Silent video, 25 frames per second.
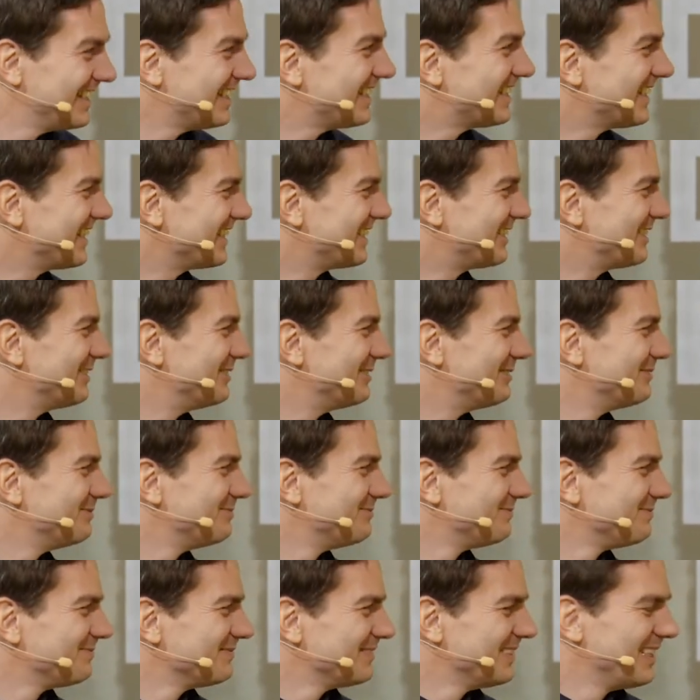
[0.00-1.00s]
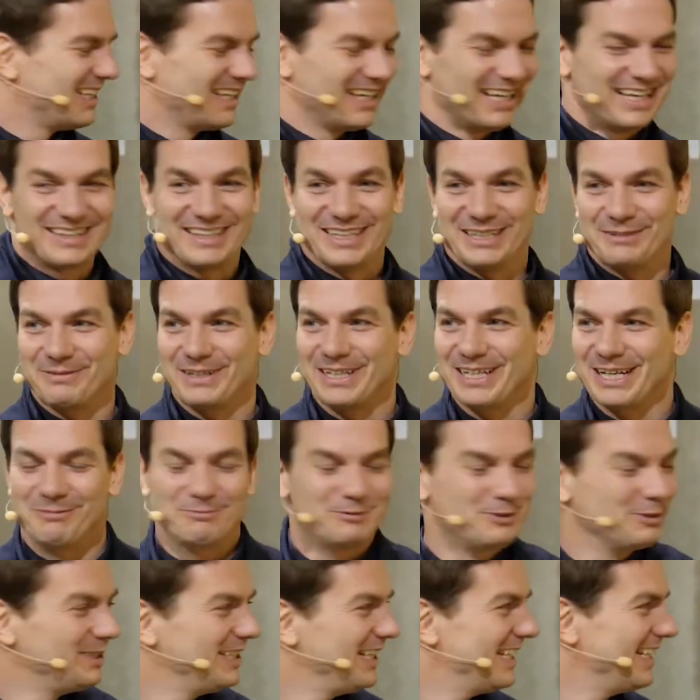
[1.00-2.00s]
Thank you. I think we come
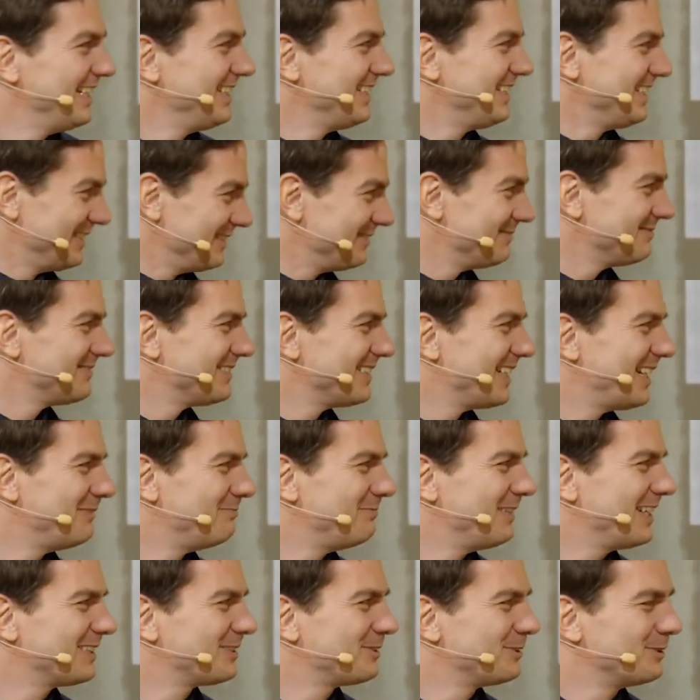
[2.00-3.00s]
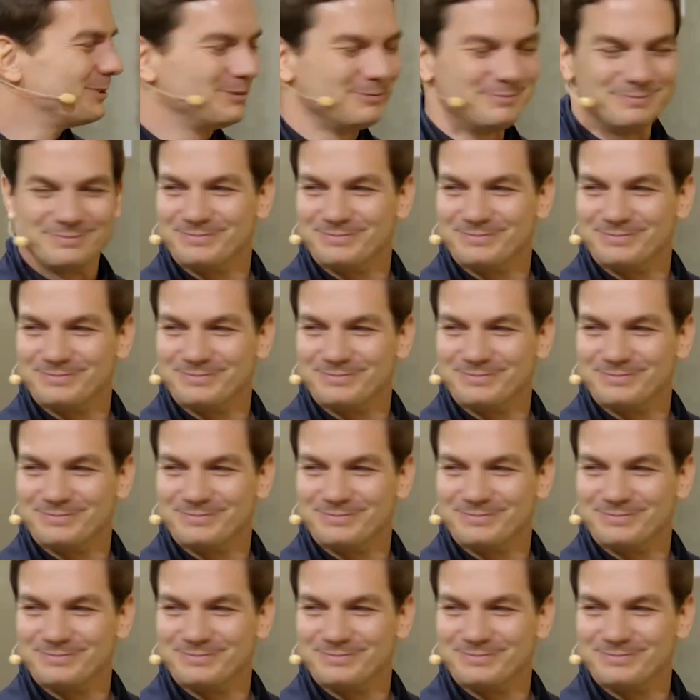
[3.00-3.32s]
to the end, Alberto.